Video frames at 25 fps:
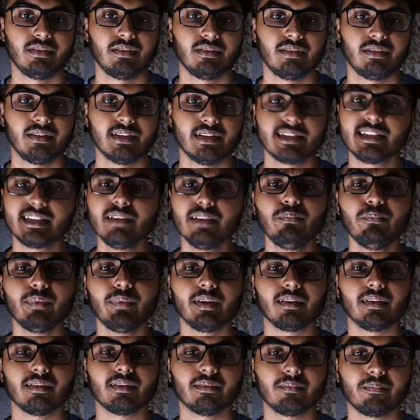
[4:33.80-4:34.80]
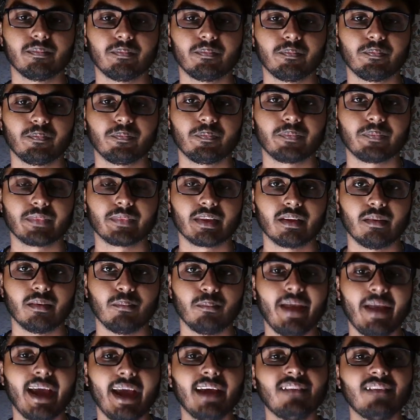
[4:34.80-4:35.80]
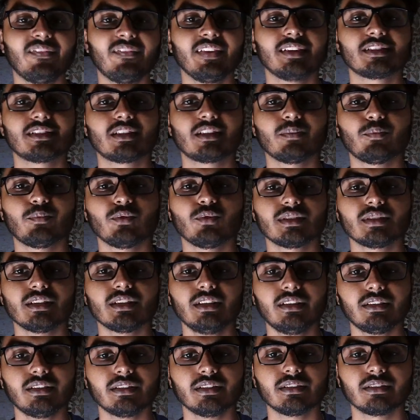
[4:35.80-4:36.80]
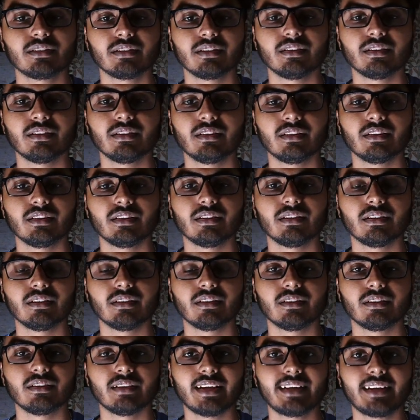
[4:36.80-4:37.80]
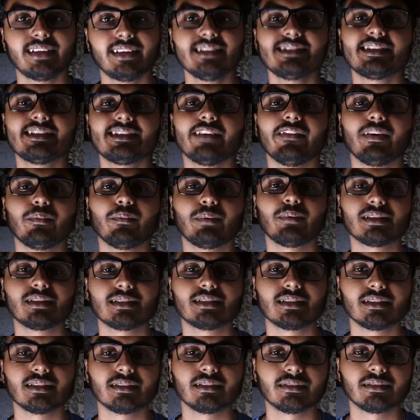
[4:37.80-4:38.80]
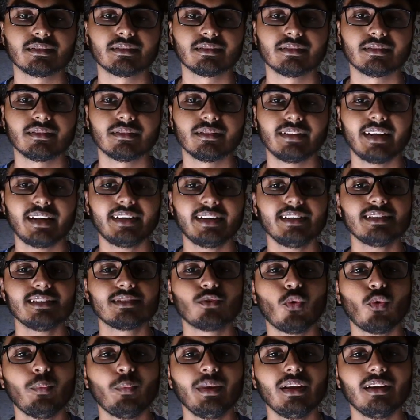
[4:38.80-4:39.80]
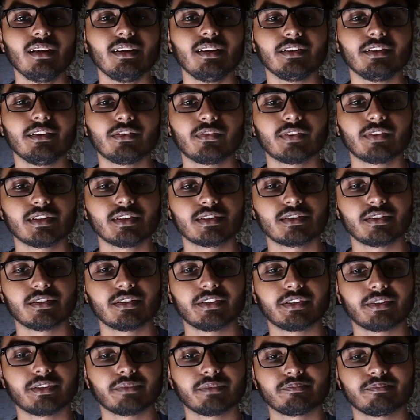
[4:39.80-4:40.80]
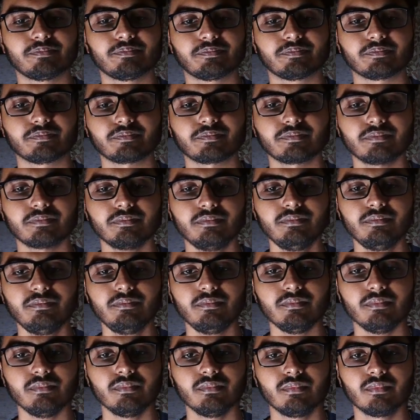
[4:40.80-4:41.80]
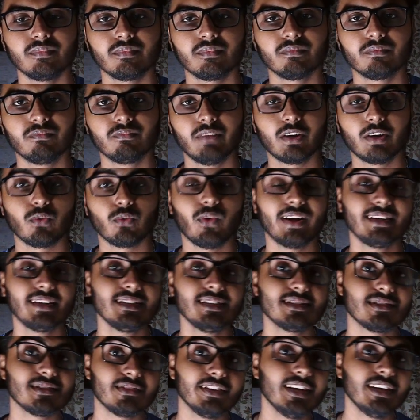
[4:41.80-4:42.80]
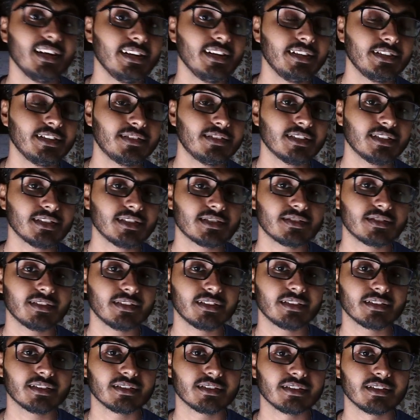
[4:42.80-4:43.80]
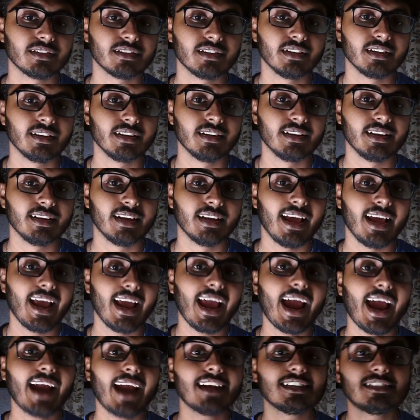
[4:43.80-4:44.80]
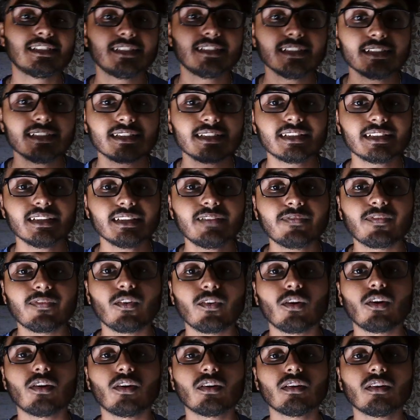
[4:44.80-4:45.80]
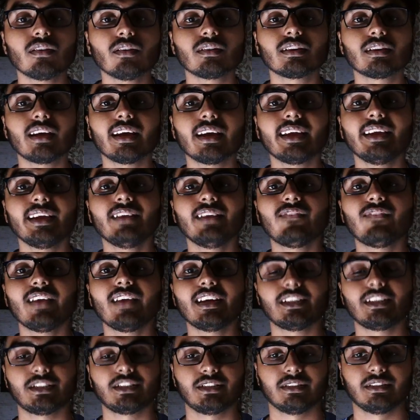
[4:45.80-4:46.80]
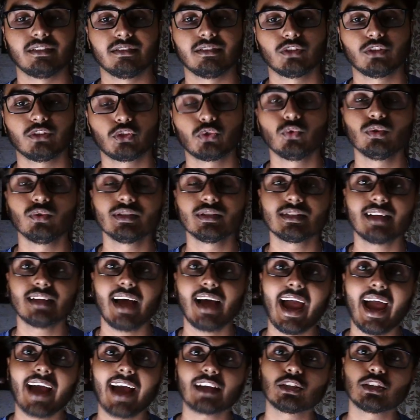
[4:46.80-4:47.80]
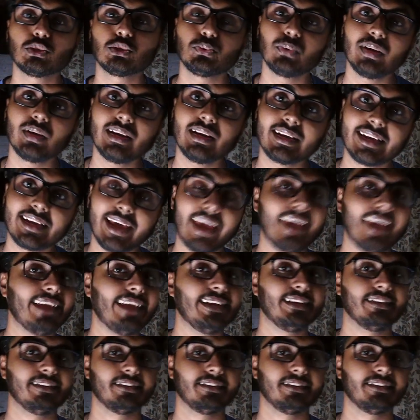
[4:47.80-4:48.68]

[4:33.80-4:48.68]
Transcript: Simple. Bank fixed deposit, that is 7%. That is nominal interest rate. But what is real interest rate? Adjusted for the inflation, shows the actual gain